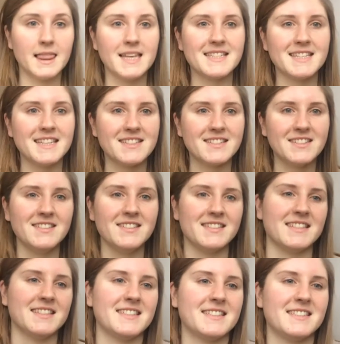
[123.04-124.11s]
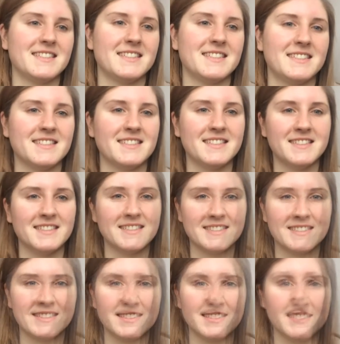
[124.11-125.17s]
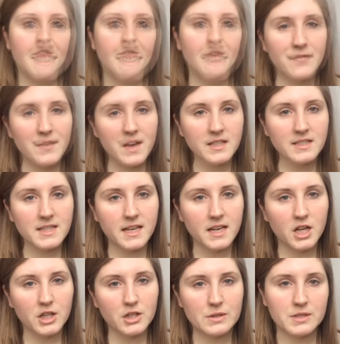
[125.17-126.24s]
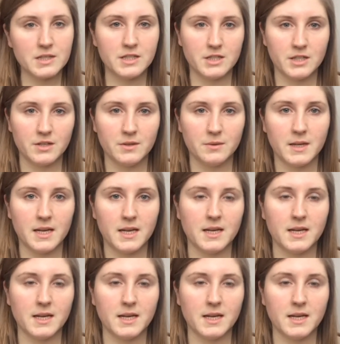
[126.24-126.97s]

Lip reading: let's get started. The first thing I usually do